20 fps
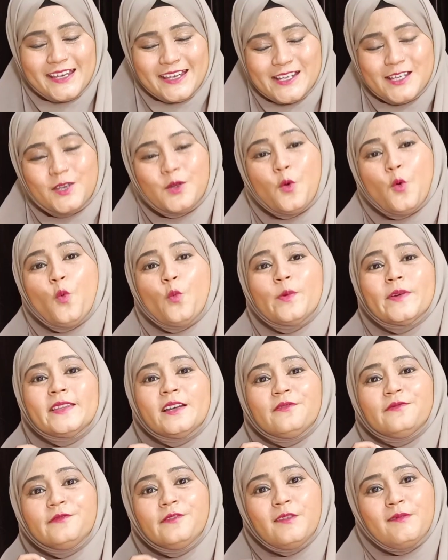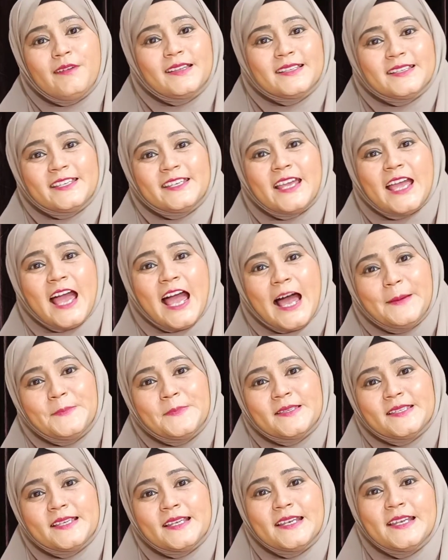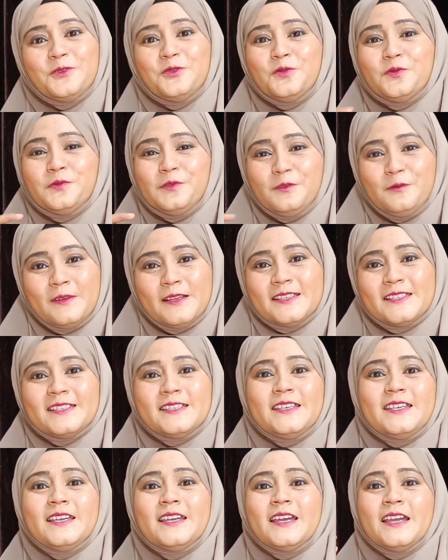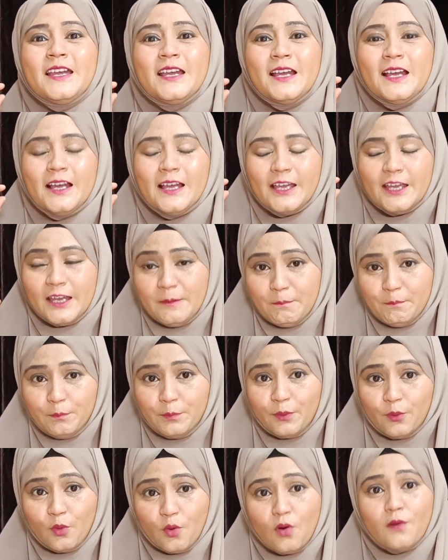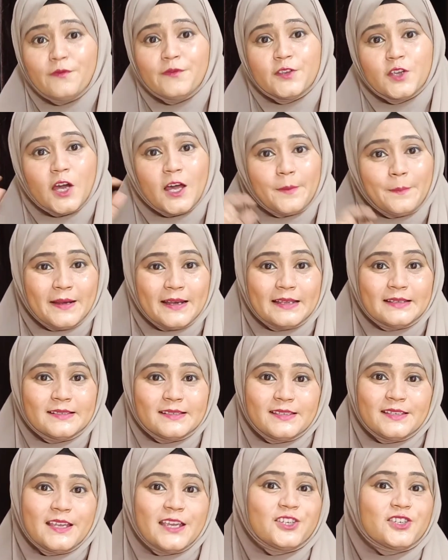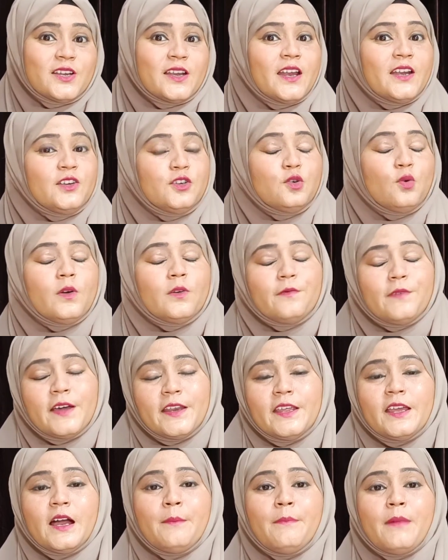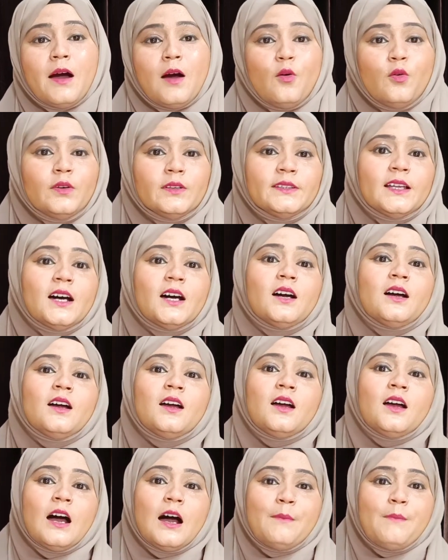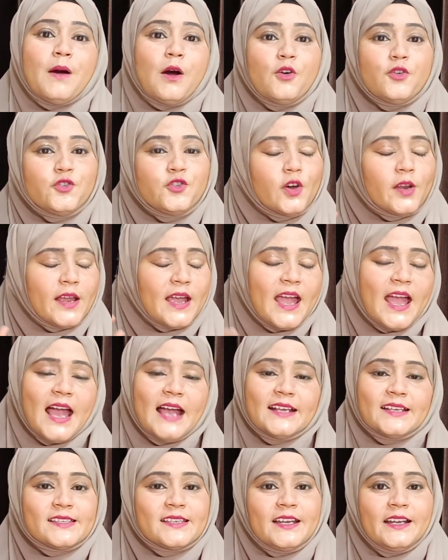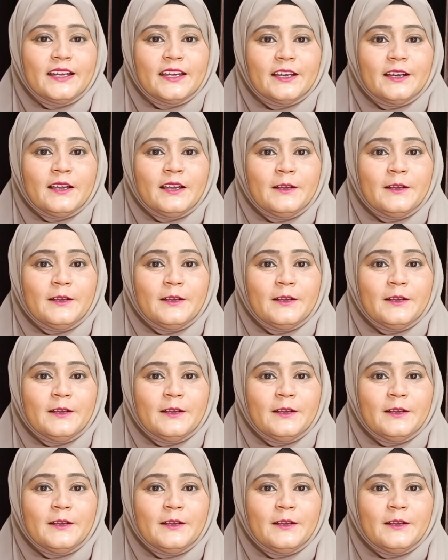it with the fluency, absolute fluency. Improve your pronunciation and don't worry about your accent.